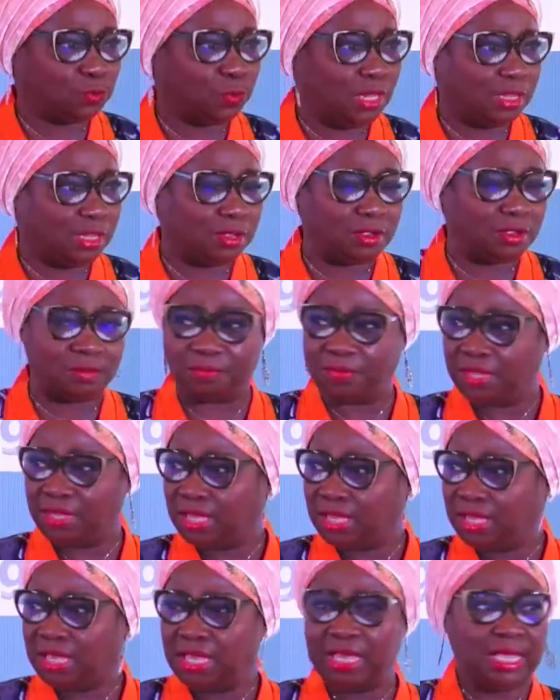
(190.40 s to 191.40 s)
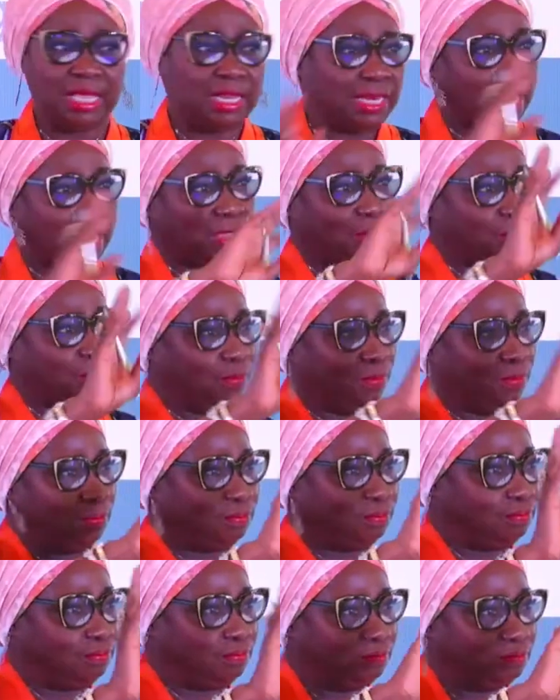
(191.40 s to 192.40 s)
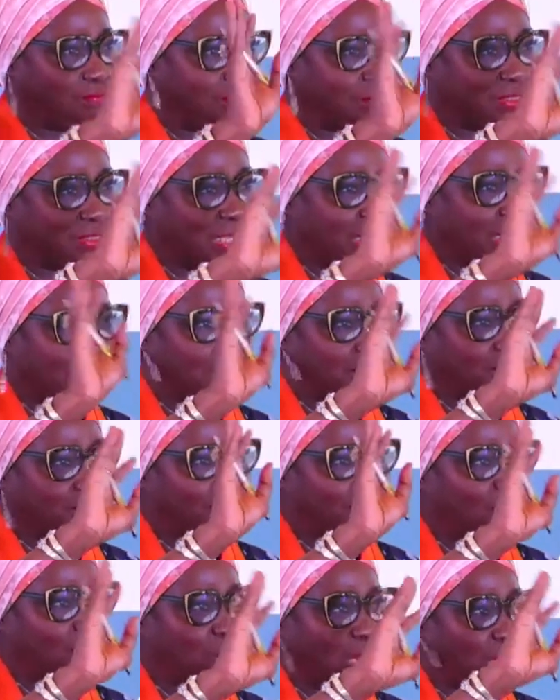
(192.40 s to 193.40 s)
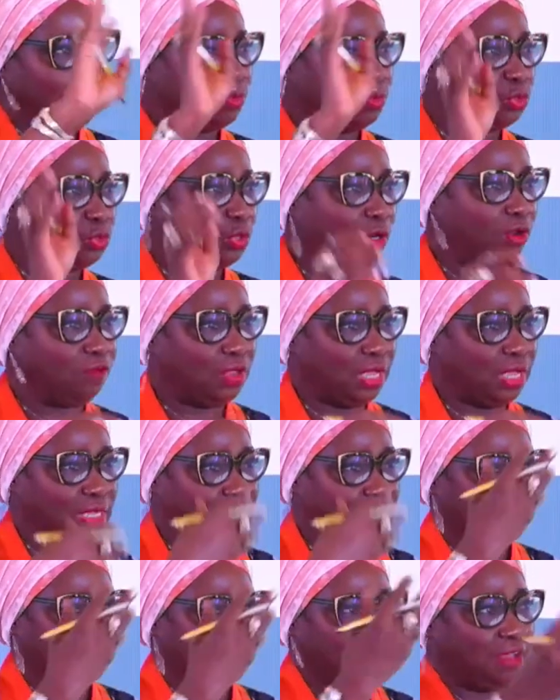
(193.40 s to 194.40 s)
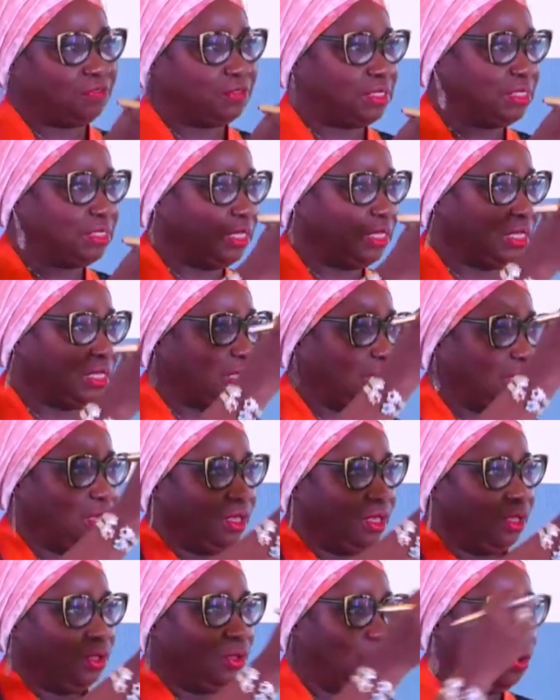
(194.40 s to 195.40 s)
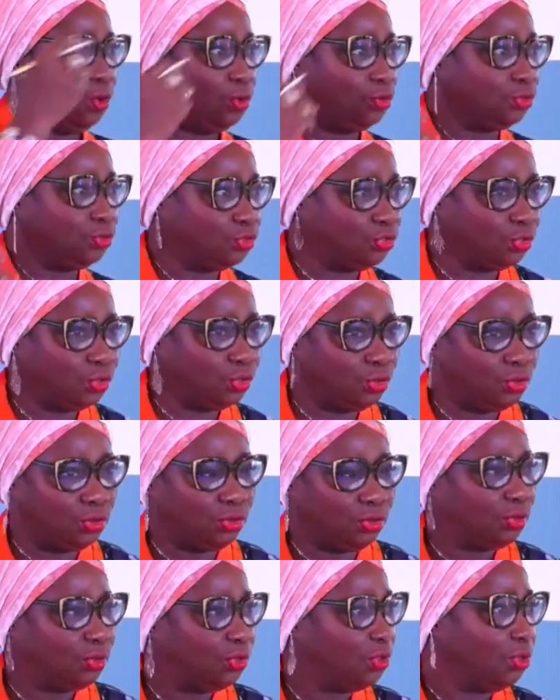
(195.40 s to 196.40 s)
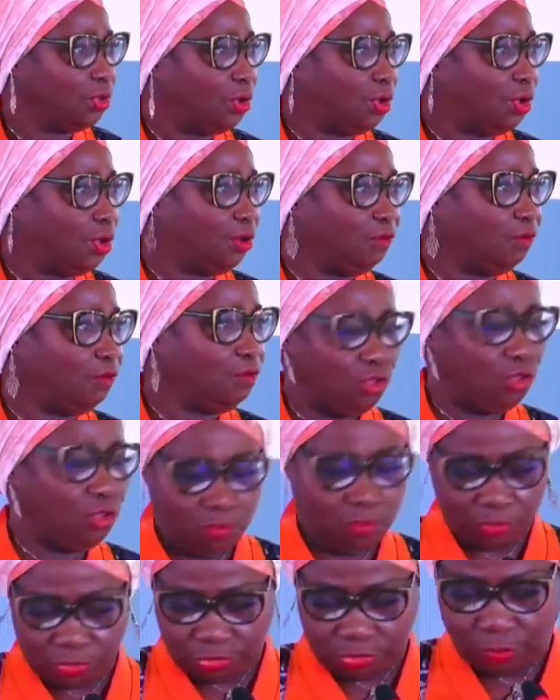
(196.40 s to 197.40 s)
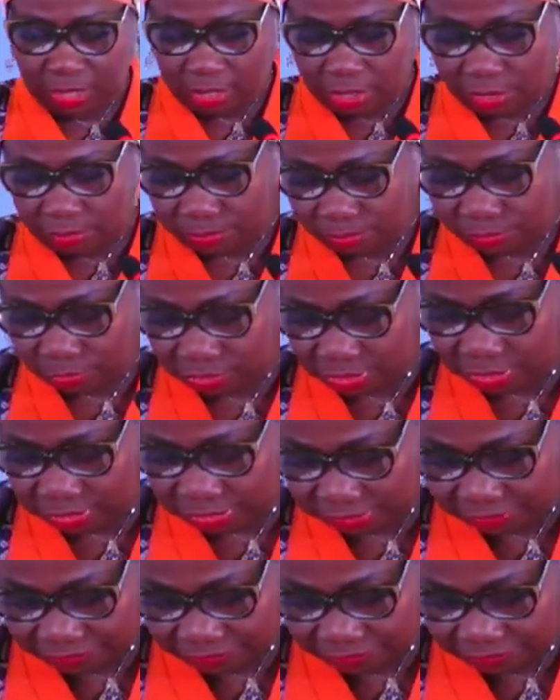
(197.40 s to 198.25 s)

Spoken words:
welcome. Again, I say welcome to all of you. I can see FCT, Ondo, all of you are most welcome to this